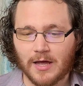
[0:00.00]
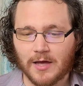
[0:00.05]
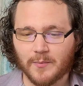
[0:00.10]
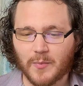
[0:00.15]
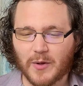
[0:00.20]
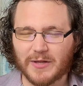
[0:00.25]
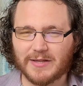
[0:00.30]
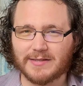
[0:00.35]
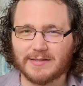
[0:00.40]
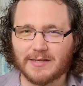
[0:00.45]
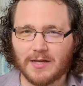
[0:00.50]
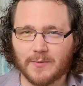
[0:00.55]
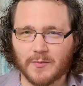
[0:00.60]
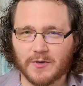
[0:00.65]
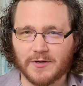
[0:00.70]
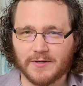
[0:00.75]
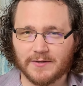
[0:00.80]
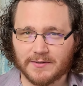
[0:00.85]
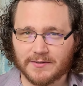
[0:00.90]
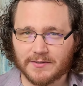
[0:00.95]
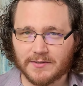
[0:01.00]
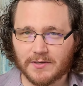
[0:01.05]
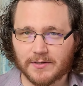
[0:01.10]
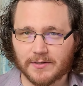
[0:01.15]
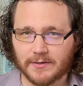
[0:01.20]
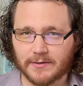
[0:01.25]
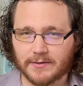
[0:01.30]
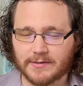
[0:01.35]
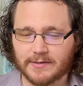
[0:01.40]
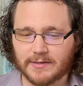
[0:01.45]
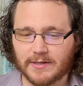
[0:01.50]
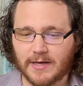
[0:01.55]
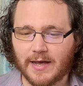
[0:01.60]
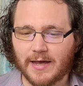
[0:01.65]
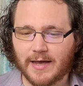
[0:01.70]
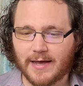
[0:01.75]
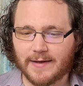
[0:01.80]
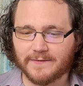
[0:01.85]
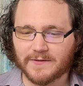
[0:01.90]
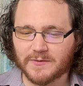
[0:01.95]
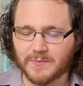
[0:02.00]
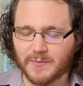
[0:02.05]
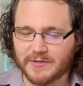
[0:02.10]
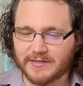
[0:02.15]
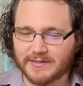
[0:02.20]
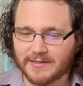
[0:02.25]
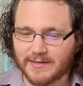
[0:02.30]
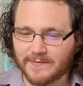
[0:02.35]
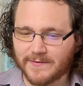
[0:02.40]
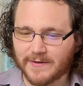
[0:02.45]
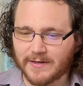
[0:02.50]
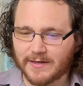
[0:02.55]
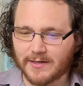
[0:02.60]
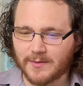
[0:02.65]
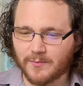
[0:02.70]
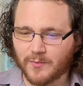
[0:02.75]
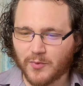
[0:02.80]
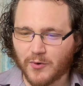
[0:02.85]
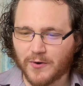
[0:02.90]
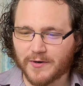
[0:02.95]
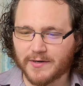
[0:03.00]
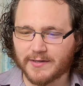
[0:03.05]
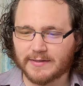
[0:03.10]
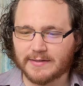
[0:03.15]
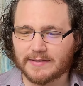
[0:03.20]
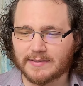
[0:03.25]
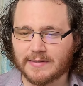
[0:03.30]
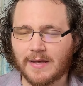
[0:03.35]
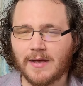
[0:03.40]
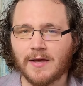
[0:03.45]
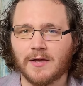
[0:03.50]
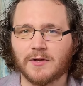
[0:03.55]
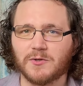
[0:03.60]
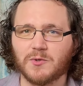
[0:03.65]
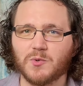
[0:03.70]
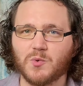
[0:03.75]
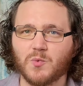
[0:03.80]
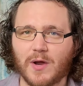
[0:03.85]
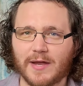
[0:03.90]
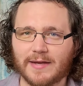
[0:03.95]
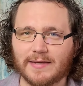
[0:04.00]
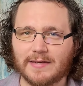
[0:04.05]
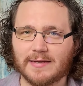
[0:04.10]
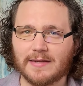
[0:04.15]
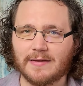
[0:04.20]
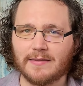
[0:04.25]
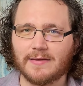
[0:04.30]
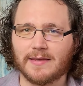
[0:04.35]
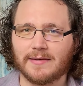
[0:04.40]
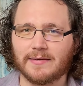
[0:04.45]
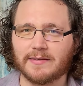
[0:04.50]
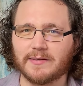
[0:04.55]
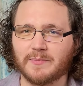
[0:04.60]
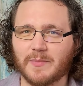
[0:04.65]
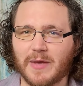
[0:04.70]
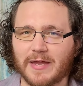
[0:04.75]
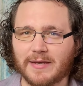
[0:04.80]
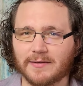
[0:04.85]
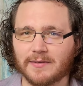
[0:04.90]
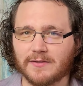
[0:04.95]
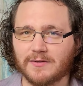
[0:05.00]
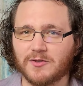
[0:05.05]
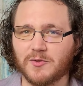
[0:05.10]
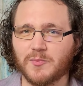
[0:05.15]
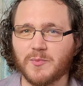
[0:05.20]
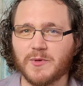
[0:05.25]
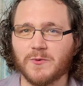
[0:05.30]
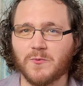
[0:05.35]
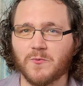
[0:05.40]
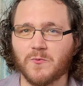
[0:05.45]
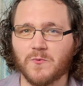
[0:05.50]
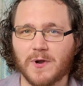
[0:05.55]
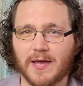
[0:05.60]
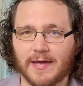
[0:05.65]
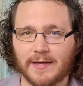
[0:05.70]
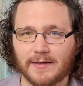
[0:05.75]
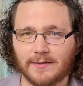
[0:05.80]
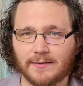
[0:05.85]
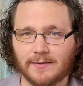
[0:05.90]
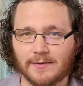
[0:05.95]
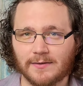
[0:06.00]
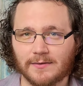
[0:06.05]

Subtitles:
But some concerns have specific importance to writing that is meant to be read.